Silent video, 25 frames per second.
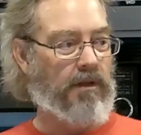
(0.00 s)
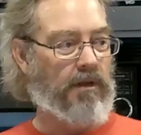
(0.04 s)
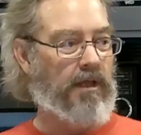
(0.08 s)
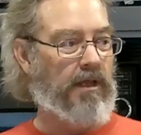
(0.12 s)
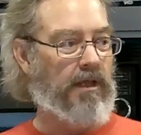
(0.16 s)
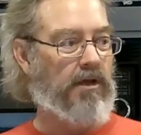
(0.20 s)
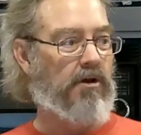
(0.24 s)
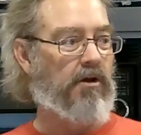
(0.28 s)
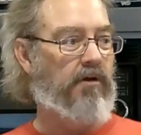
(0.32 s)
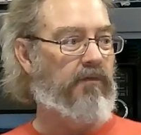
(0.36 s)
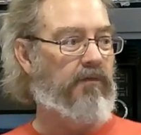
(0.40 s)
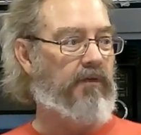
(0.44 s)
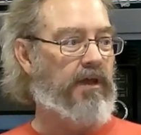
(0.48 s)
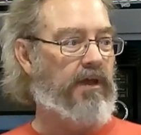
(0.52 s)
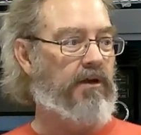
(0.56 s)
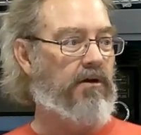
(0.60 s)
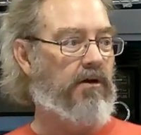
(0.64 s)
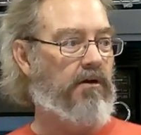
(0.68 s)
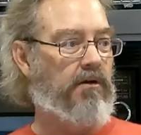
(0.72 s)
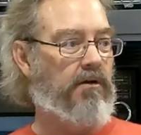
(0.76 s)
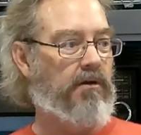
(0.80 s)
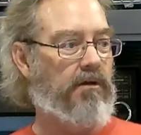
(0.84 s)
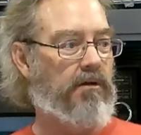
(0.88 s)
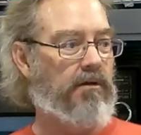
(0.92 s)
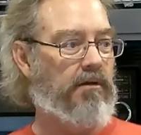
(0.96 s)
The take off a
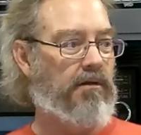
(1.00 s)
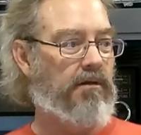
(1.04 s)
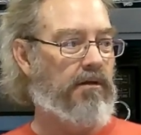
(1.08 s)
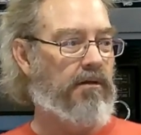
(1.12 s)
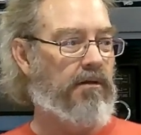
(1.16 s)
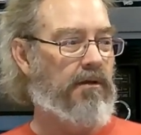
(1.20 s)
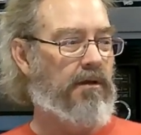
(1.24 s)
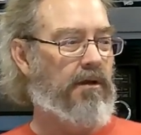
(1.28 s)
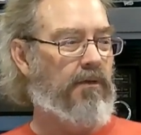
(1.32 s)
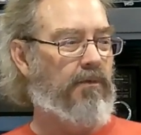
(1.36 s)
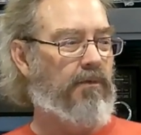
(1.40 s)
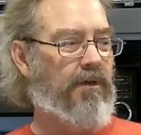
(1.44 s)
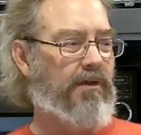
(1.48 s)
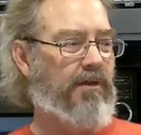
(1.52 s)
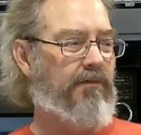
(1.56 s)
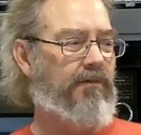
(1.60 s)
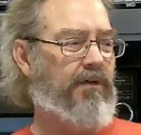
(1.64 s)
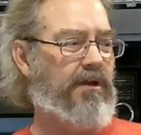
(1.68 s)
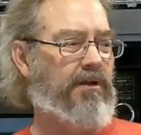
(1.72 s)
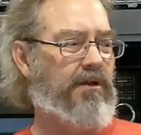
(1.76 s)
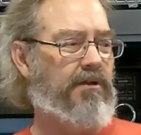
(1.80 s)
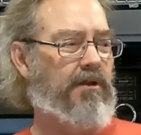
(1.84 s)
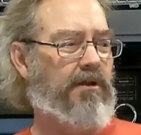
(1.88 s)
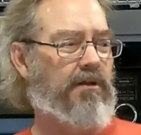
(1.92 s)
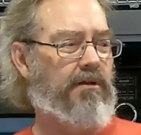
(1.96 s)
dog. We gotta
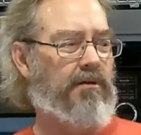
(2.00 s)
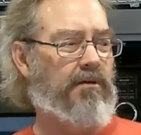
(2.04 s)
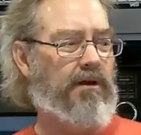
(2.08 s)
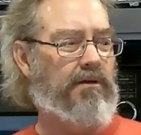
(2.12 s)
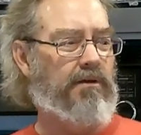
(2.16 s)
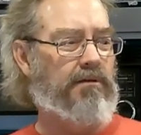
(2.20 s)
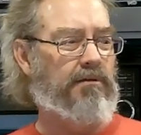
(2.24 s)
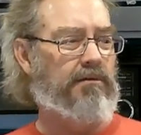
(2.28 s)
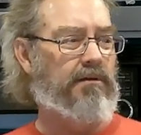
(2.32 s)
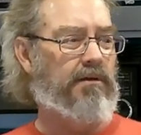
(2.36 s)
find another.